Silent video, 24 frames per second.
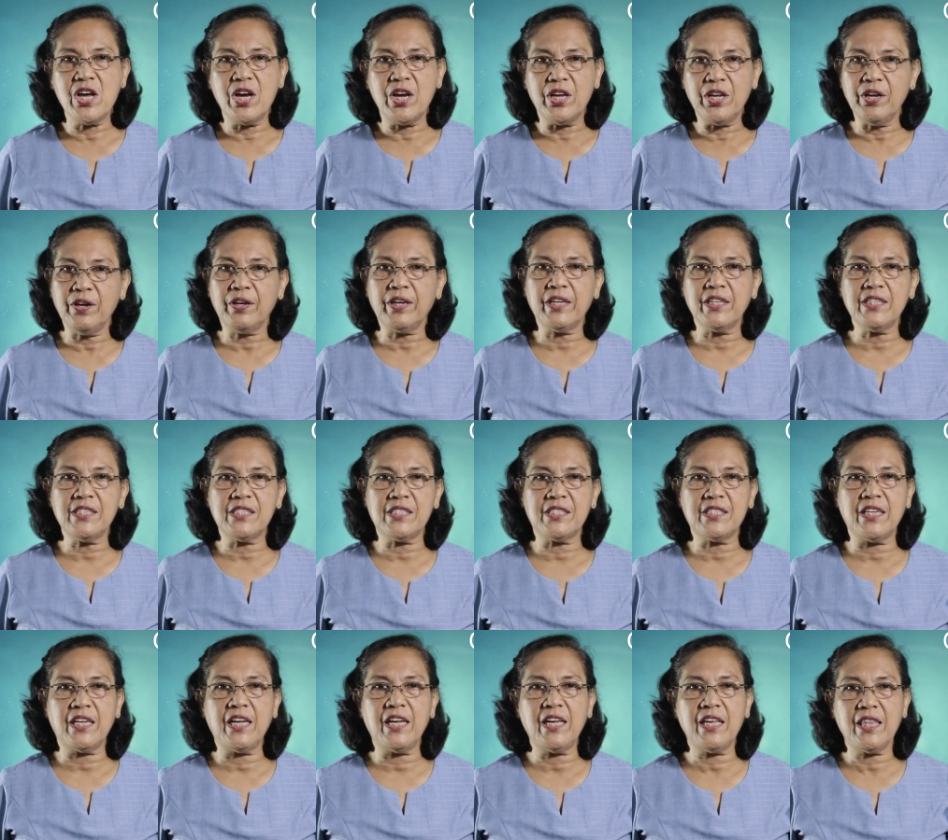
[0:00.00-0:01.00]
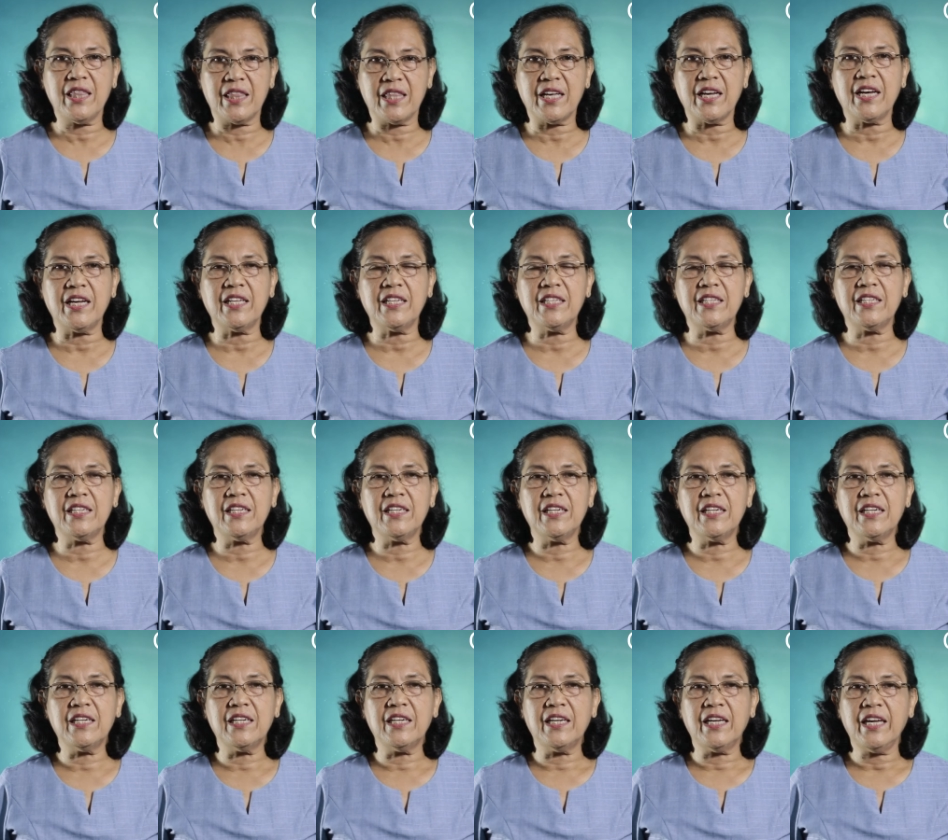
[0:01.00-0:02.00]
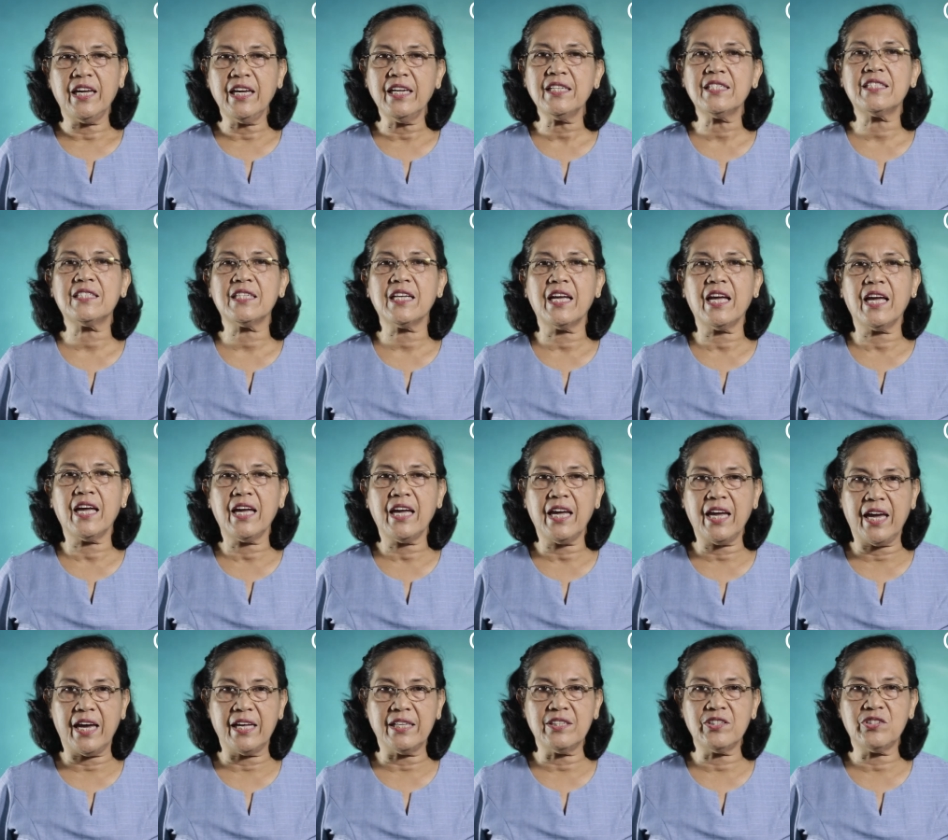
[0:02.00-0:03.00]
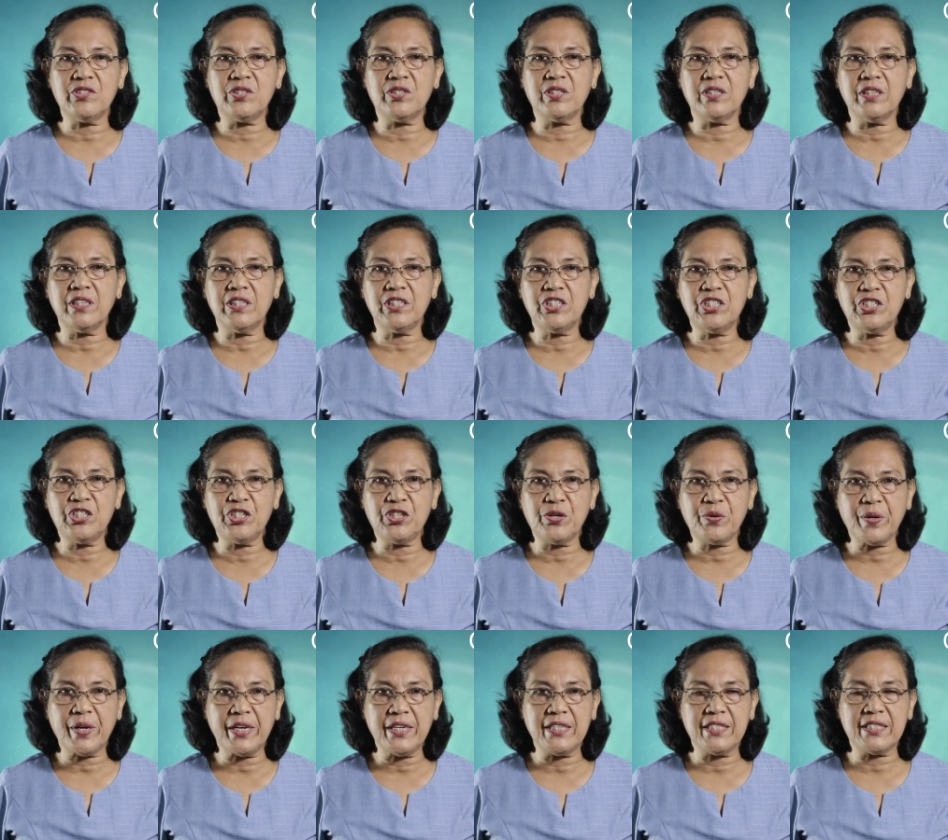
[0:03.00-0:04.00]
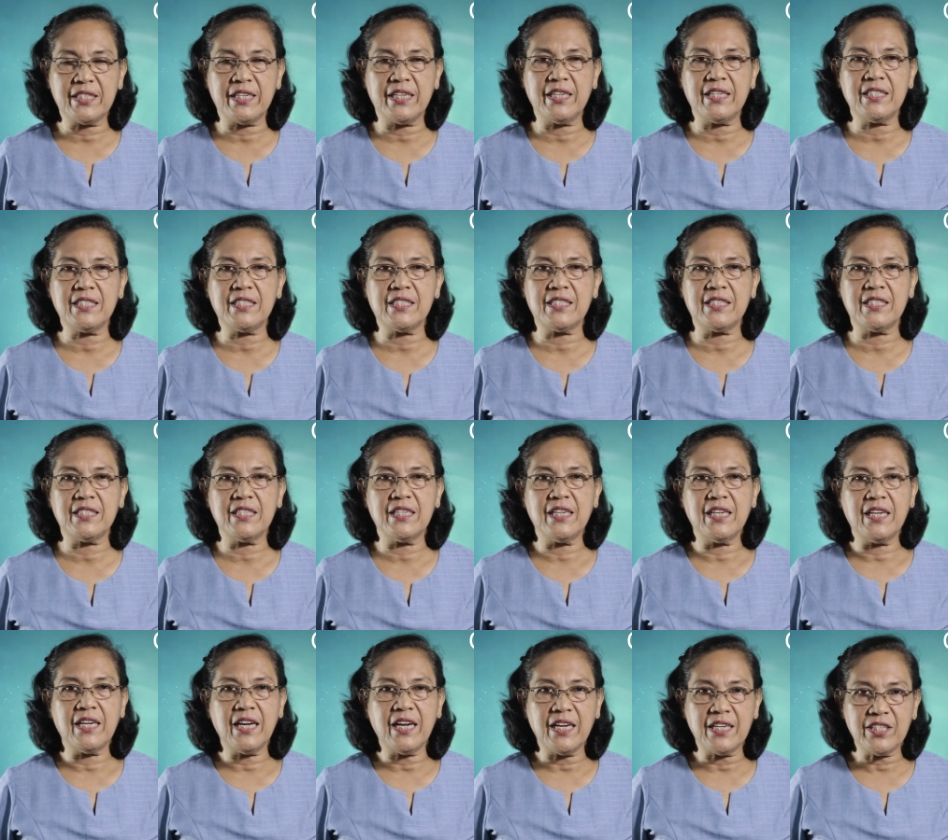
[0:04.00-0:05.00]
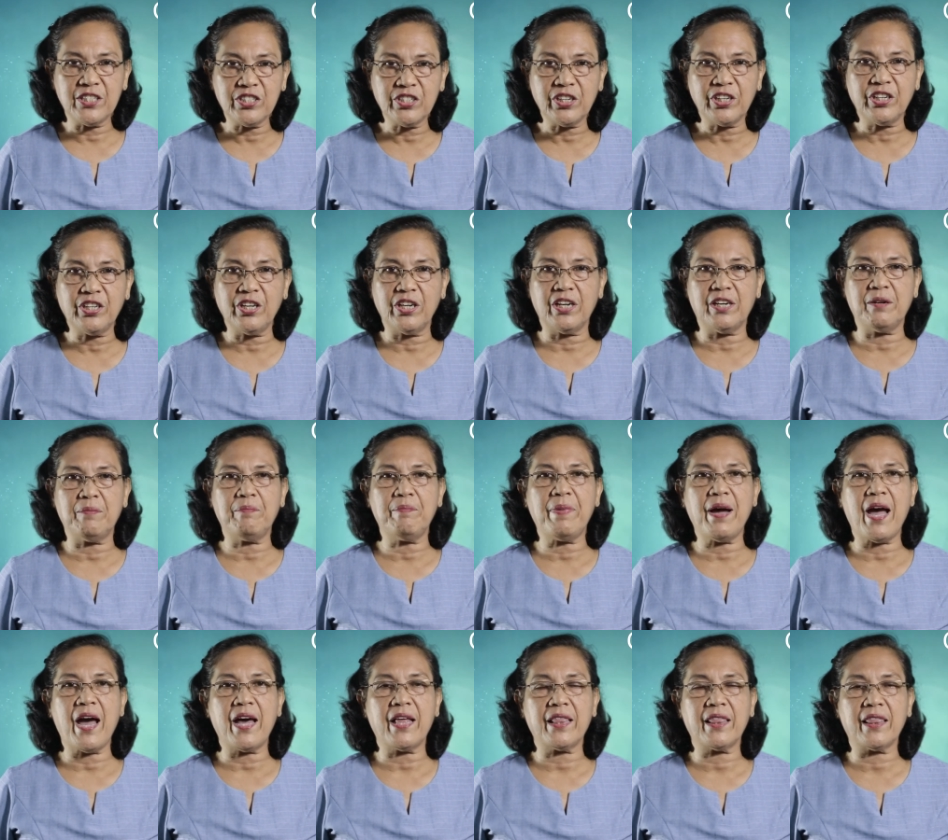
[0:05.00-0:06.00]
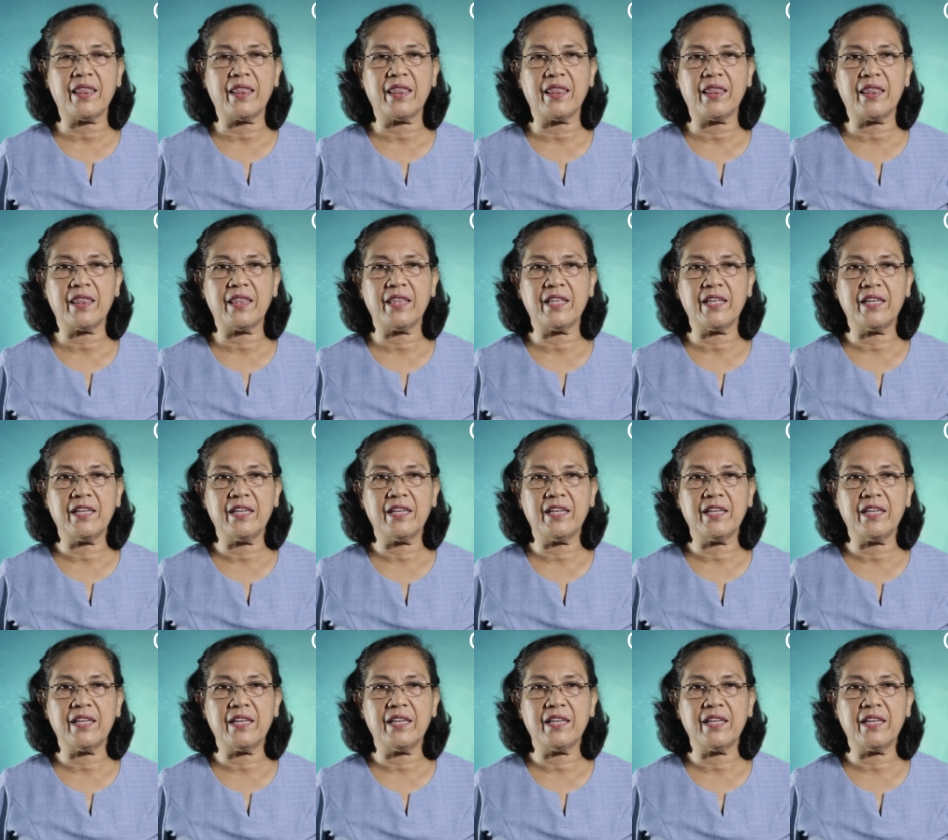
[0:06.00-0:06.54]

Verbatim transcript: you can see that its edge traces a circular path.